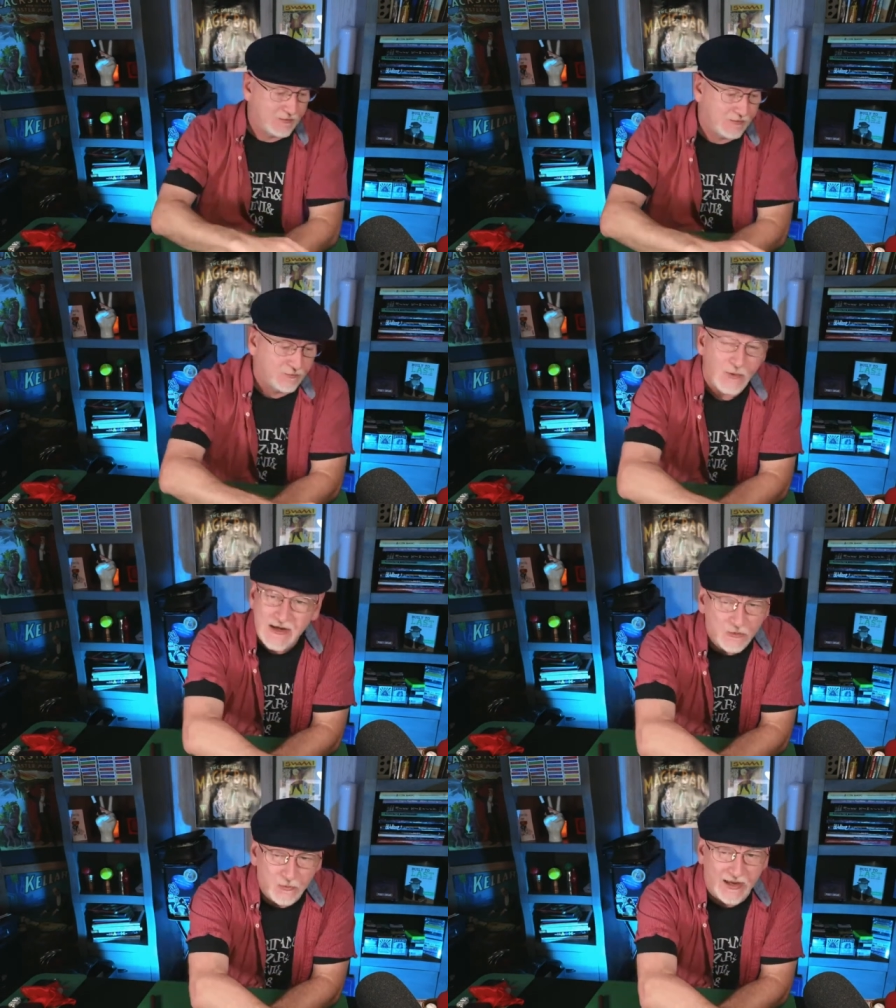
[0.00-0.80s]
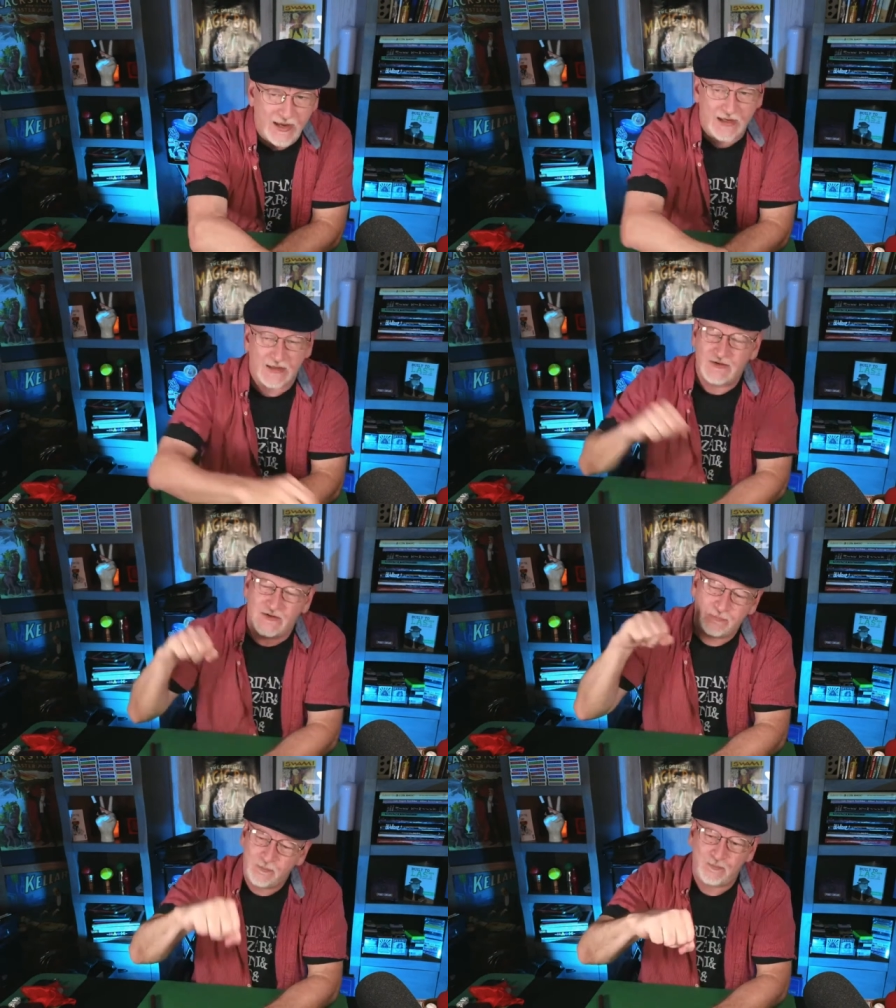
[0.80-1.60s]
Right away, I
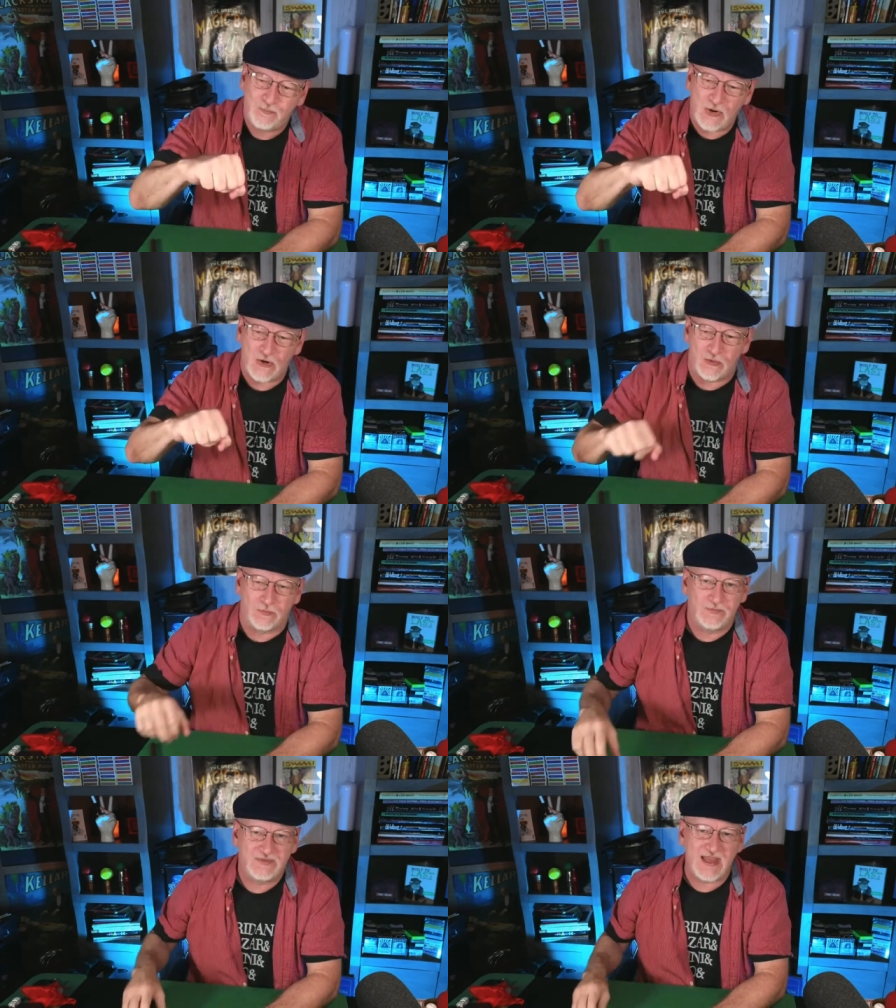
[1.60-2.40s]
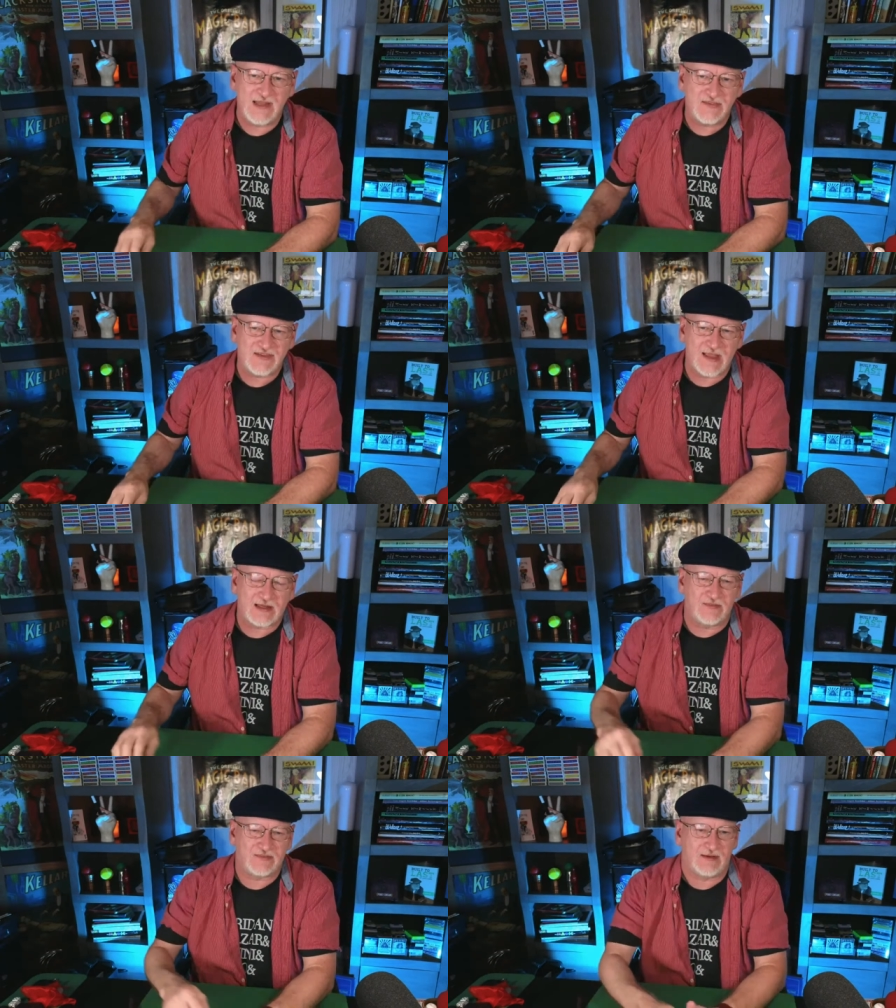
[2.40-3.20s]
just boom, 10
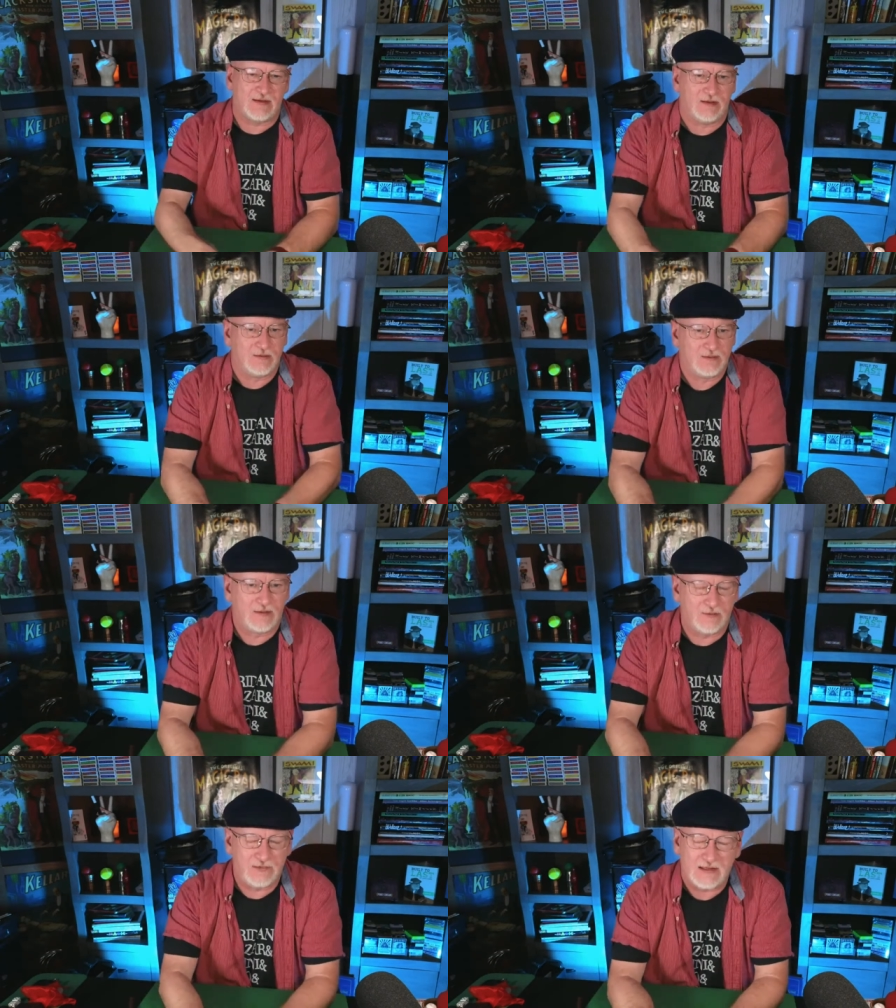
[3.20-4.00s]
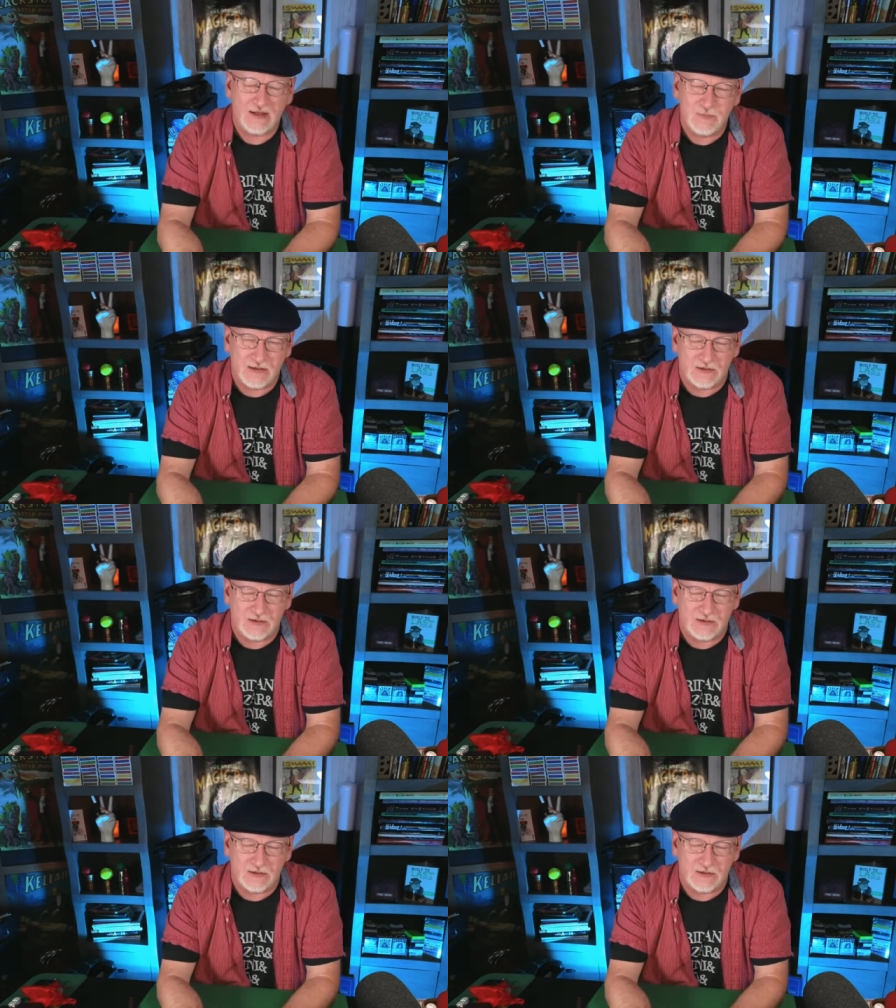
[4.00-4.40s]
seconds in if they give me their